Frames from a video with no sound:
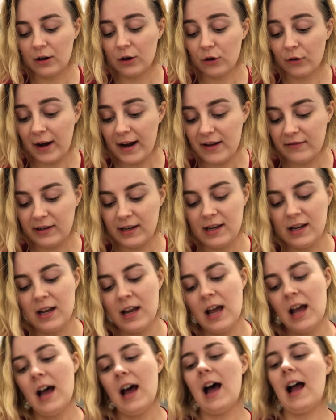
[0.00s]
gravy,
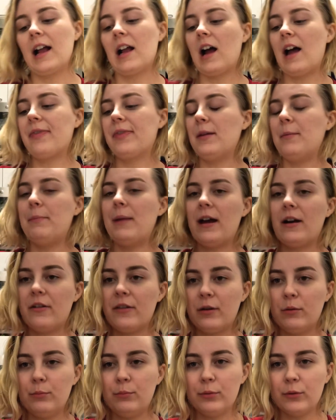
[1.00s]
I got the Better
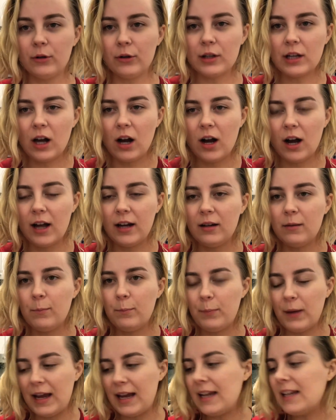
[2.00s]
Than
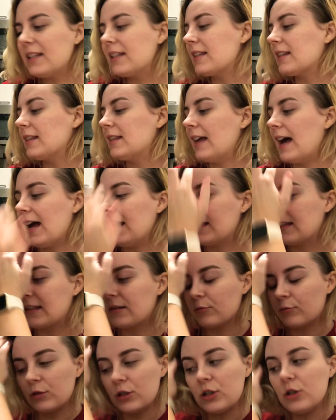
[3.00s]
Bouillon base
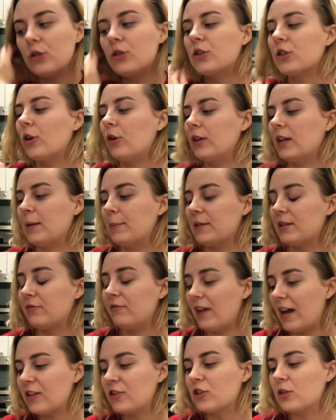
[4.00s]
that's reduced sodium. It's
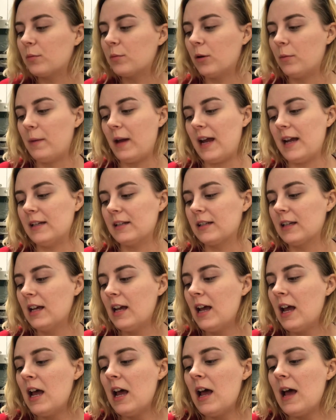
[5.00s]
vegetable base.
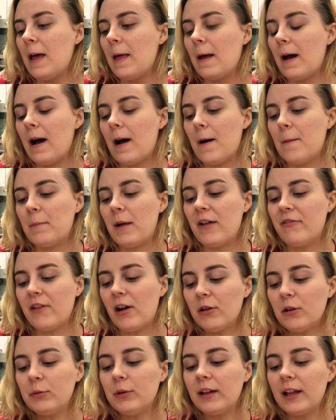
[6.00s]
I
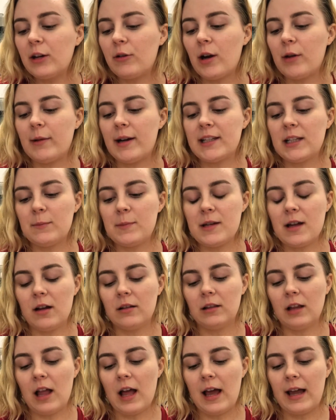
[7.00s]
found a really great recipe
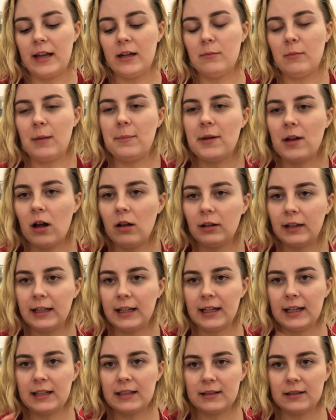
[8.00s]
online. Maybe I'll
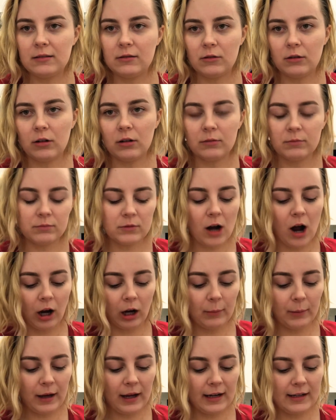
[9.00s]
link it or
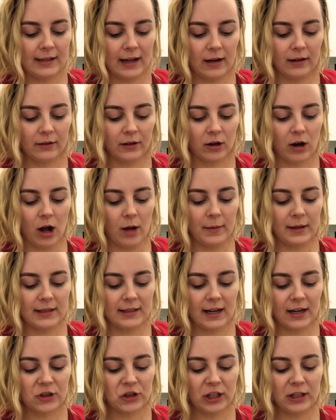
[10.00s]
talk about it down in the comment
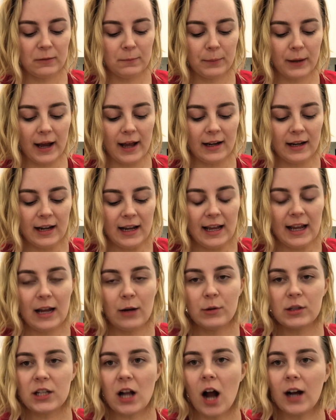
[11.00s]
section, but it
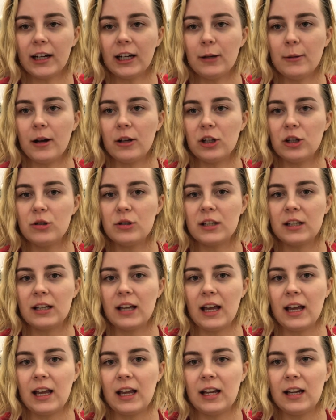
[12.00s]
was talking about using
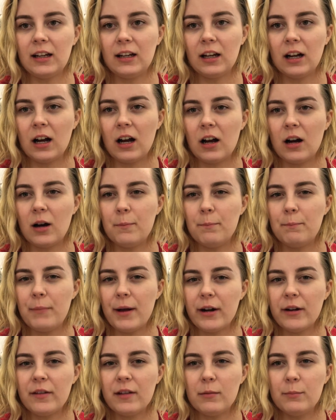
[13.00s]
a
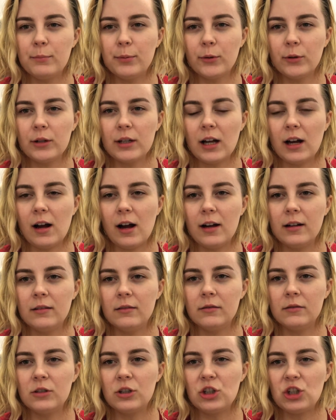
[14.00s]
Better Than
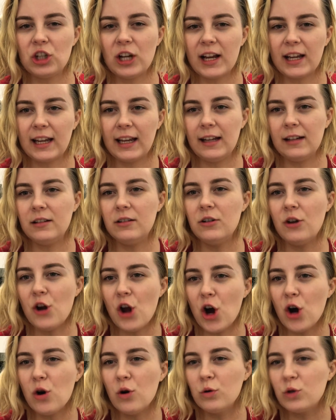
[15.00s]
Bouillon chicken,
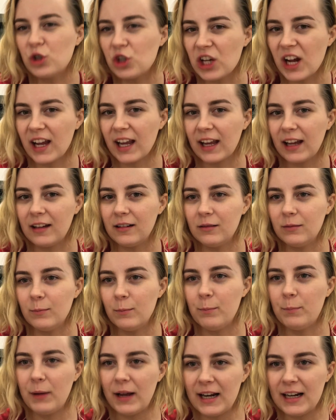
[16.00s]
no
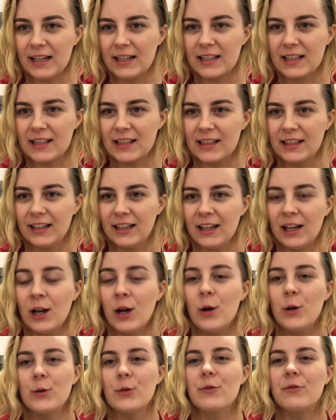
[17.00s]
chicken base,
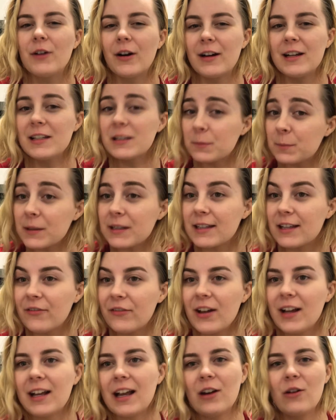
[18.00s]
which was very
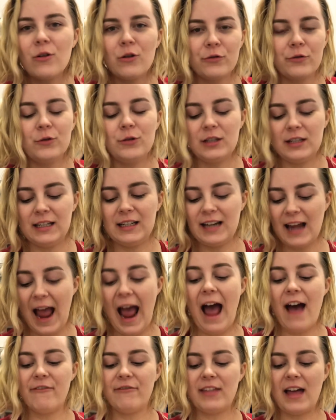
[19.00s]
specific, and Whole Foods didn't
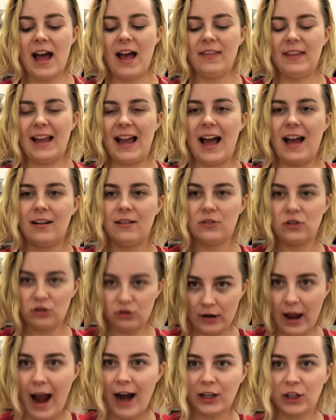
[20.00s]
have that. They had
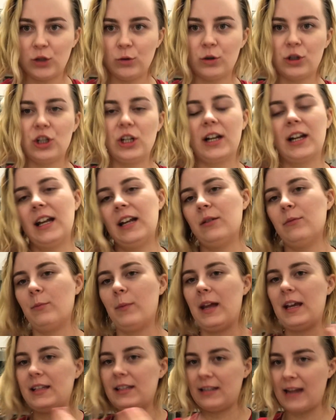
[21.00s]
actual chicken
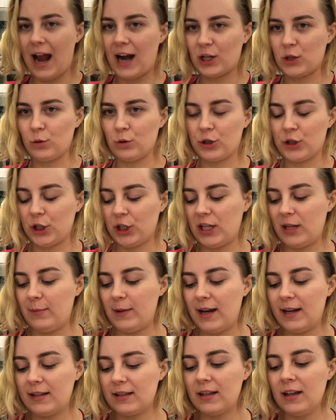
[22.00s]
base and actual turkey
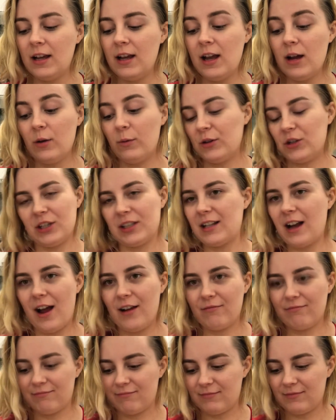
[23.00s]
base, which is
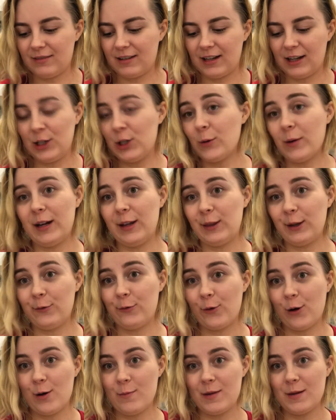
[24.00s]
not gonna do anything
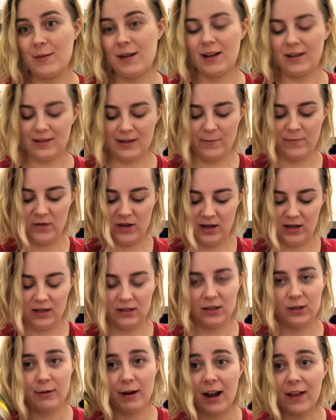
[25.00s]
for me because I'm
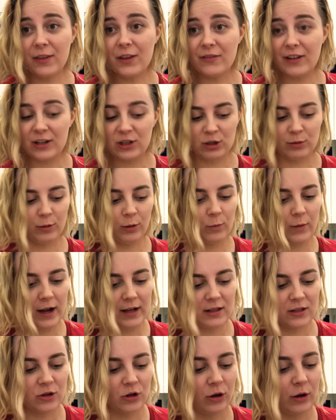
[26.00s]
vegan. So I got the vegetable
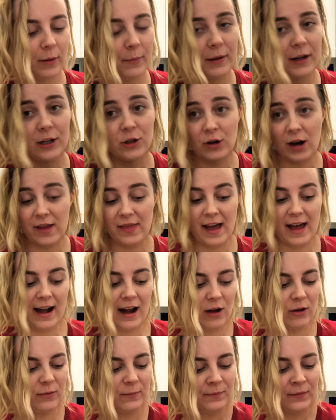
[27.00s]
one, so I'm gonna try that
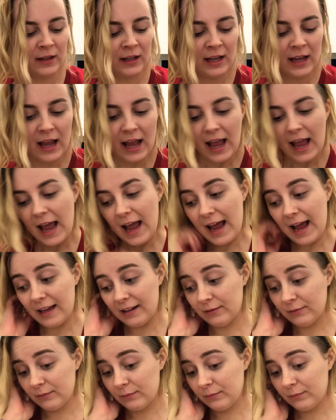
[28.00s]
out
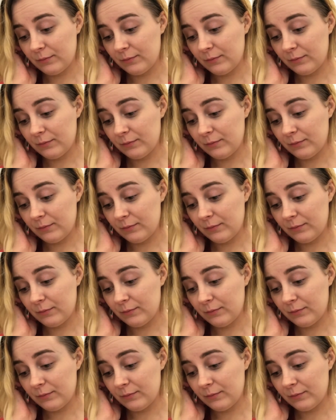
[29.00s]
and